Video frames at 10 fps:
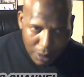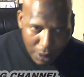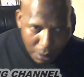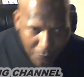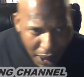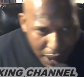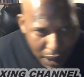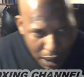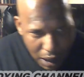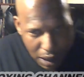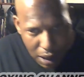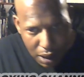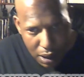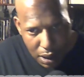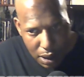Man.
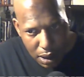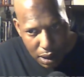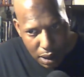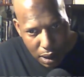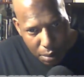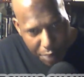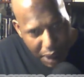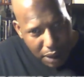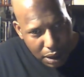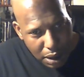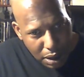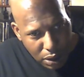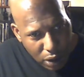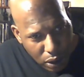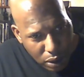But,
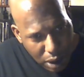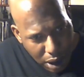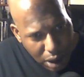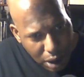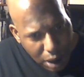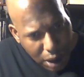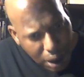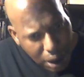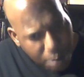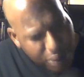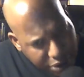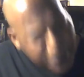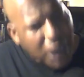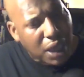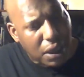I'm going to
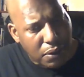say